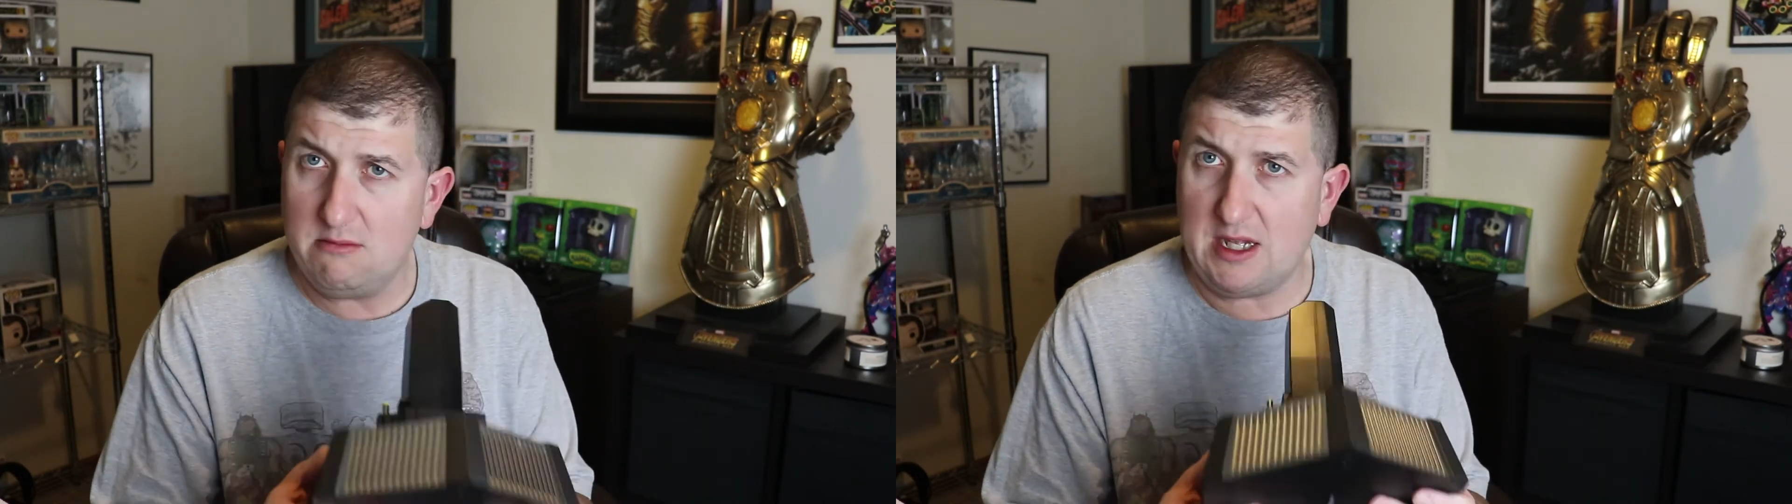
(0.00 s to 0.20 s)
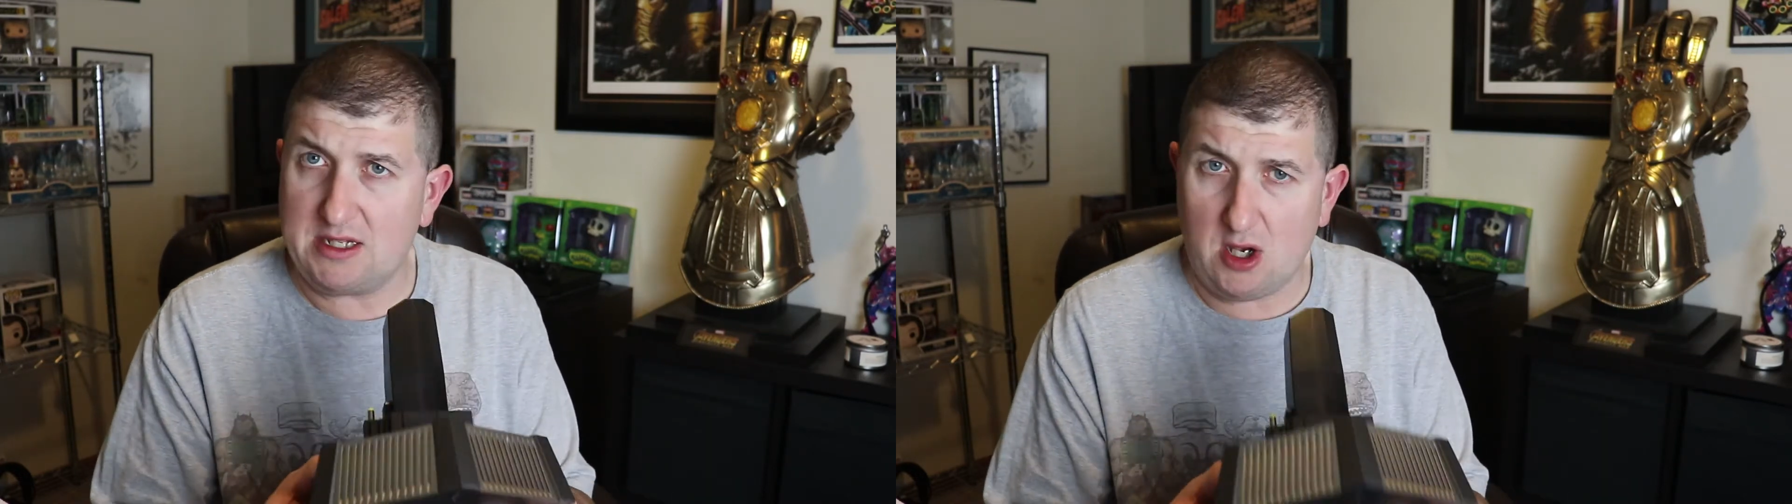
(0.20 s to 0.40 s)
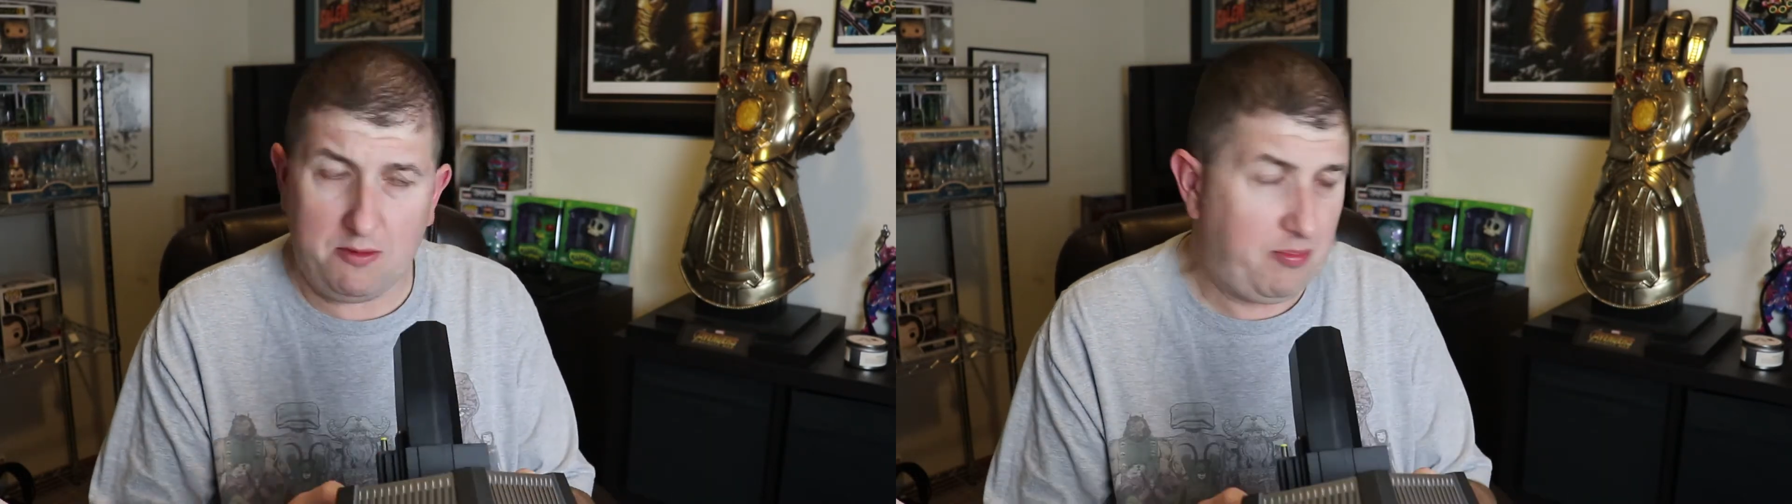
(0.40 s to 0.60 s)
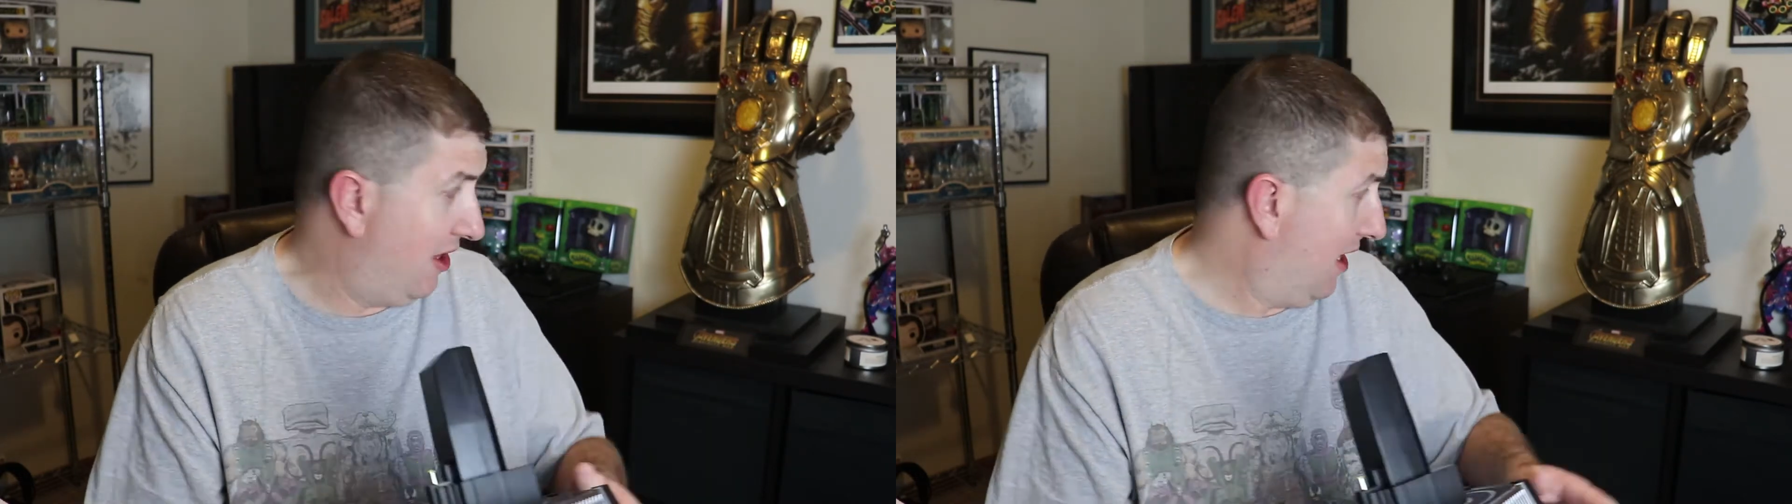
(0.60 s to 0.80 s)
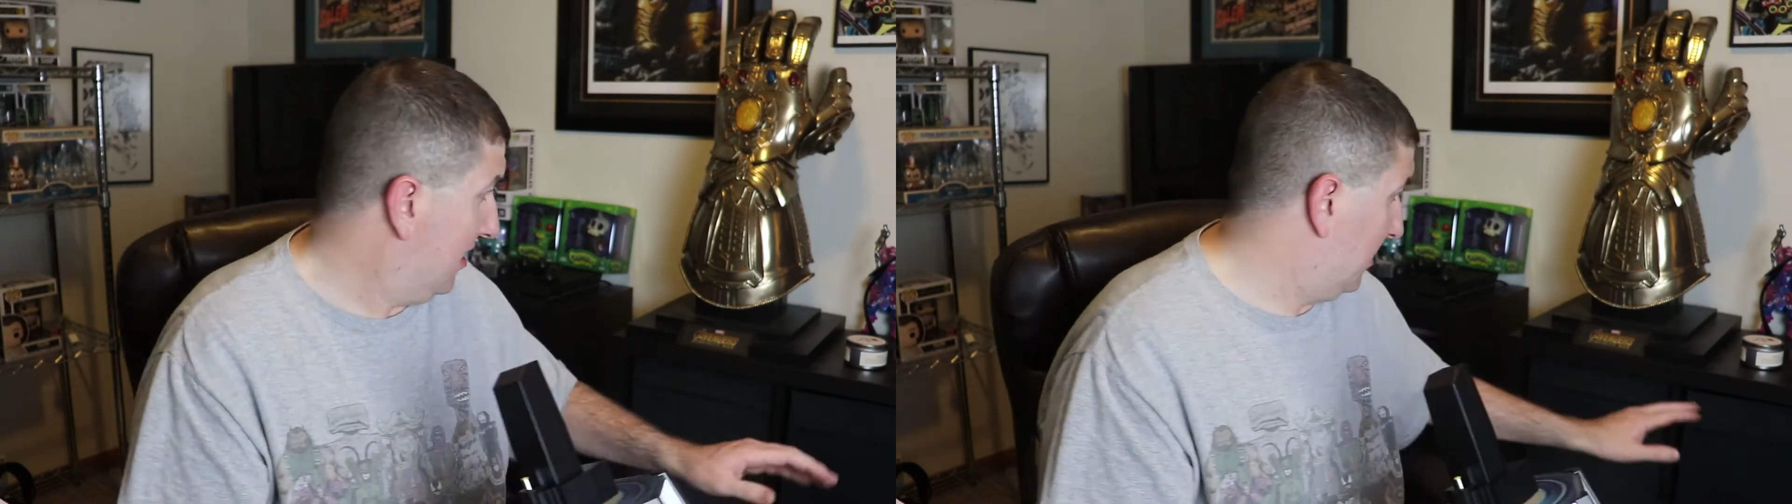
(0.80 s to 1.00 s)
It's all
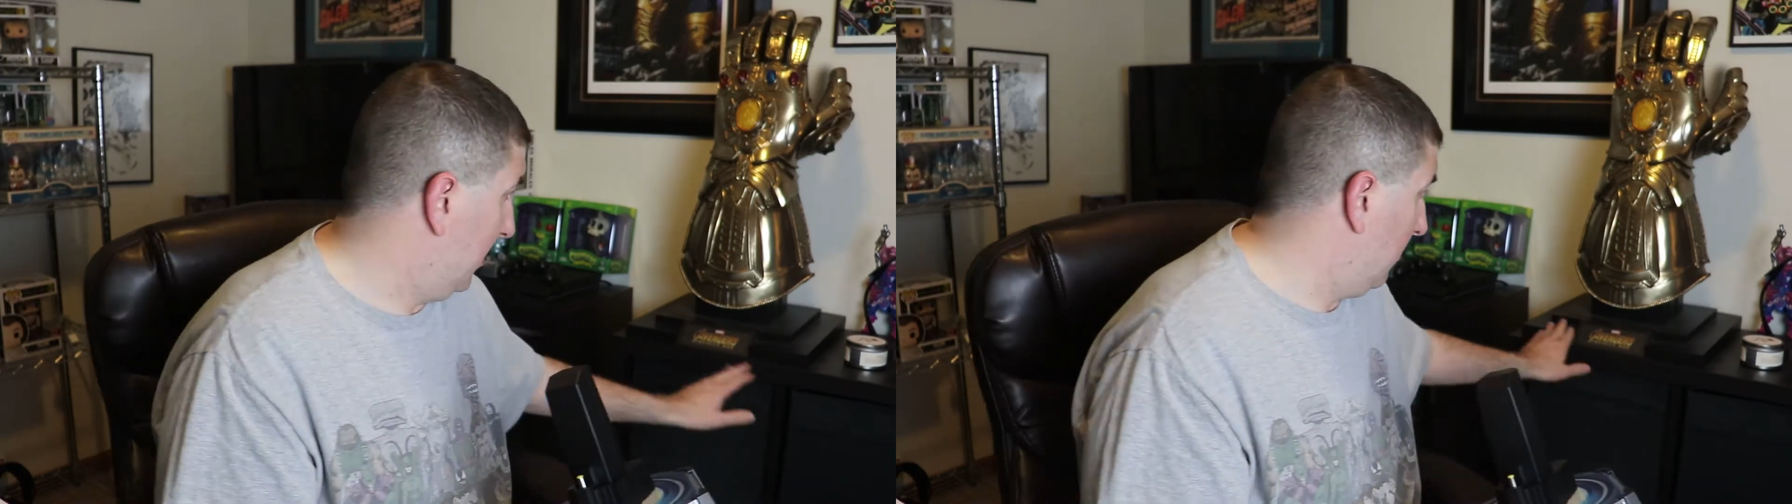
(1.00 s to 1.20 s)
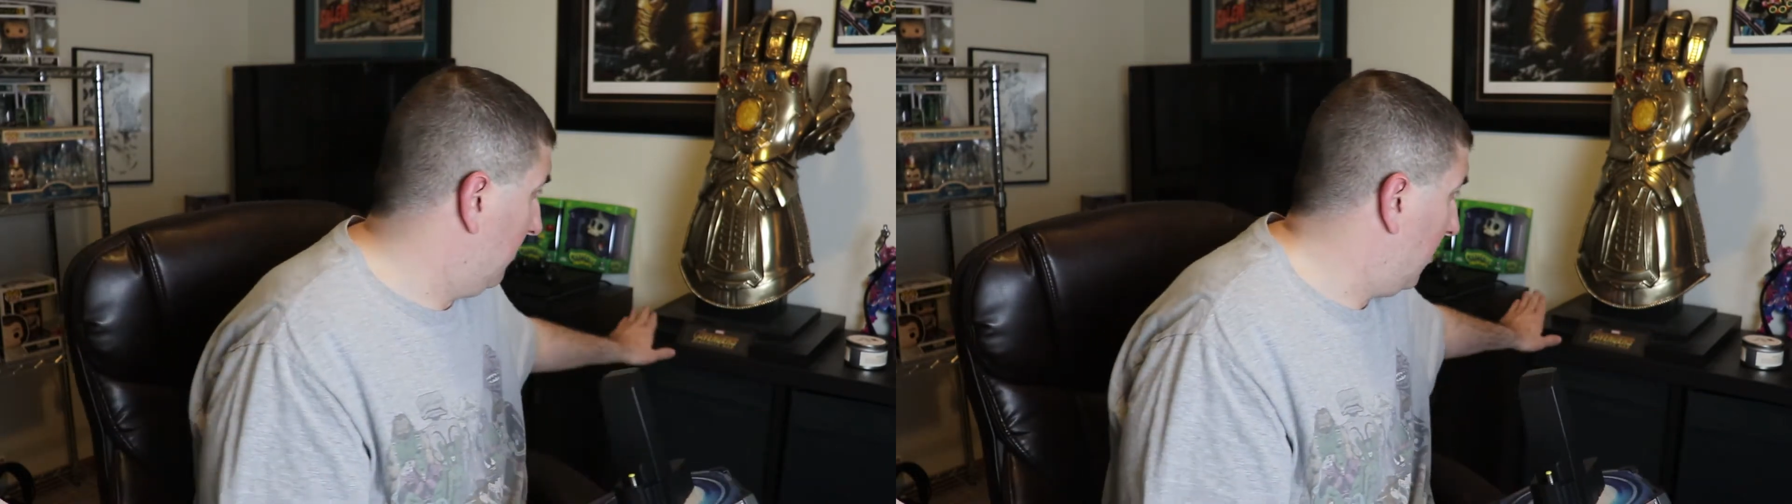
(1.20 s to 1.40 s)
plastic.